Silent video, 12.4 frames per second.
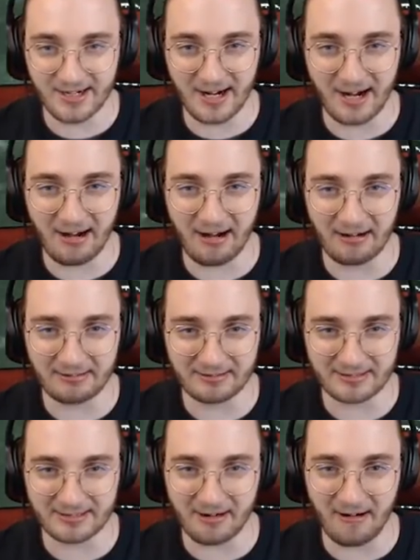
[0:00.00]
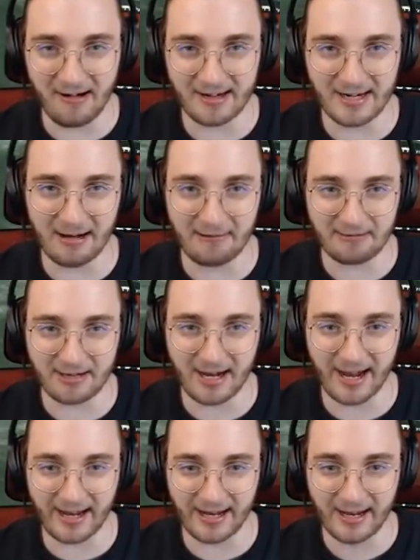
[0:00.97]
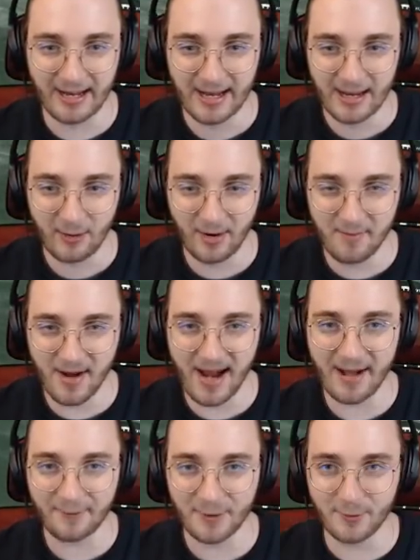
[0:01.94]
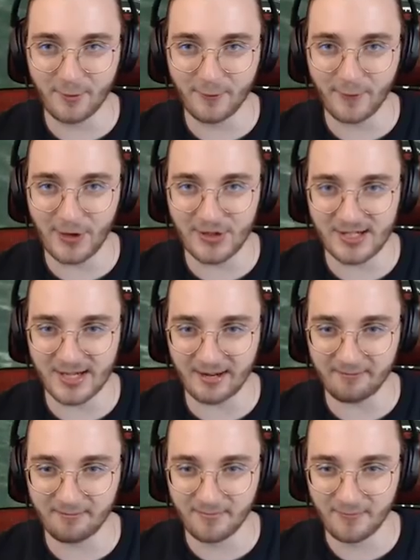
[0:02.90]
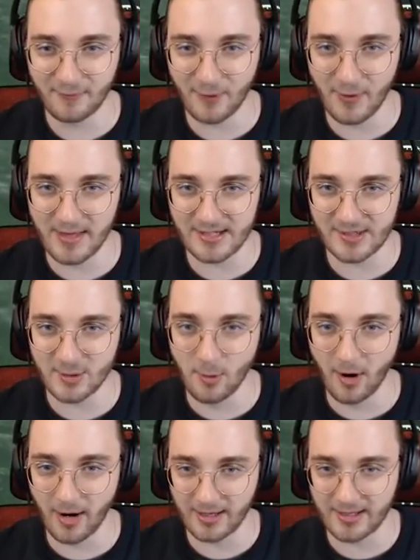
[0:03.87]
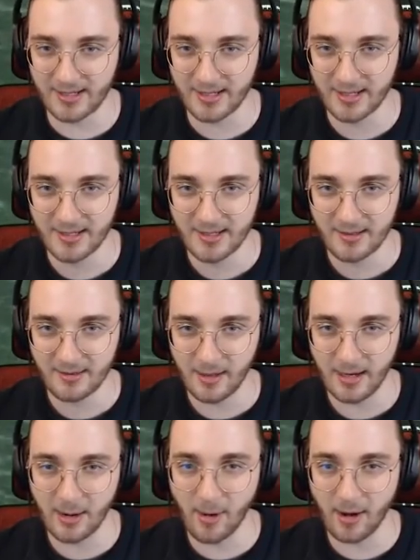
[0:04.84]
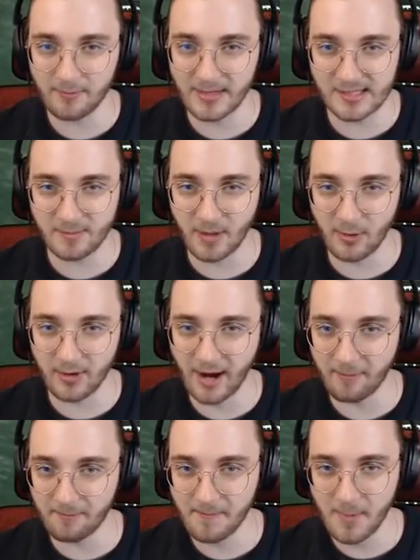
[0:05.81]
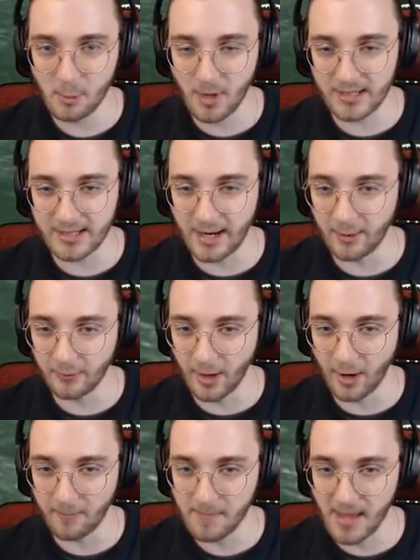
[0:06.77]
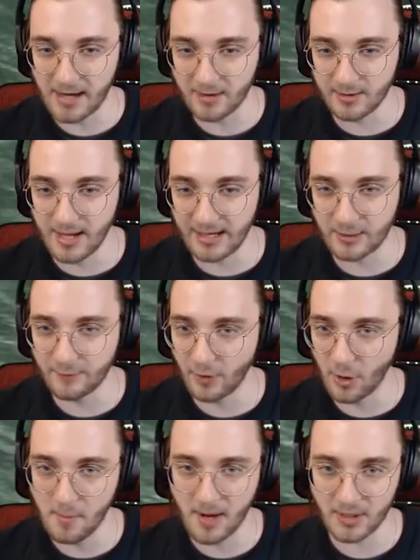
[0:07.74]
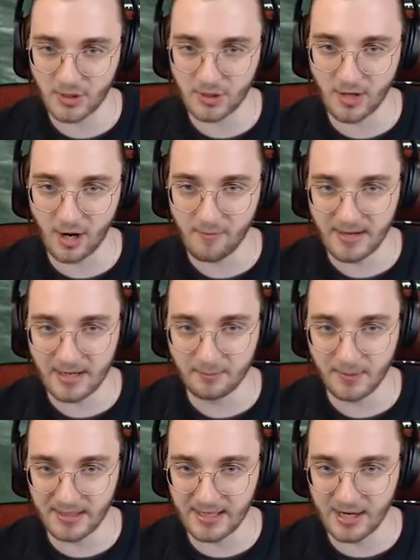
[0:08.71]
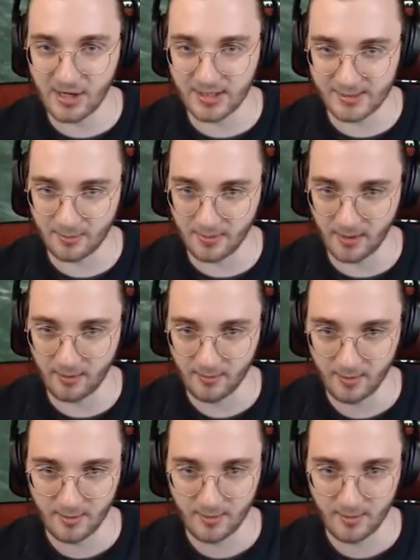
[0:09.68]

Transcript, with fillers: Oh, God. Okay. We might have to reverse it for this to work. You know what? Let's blow it up. Why the hell not? I don't like you very much. I'll be completely honest with you.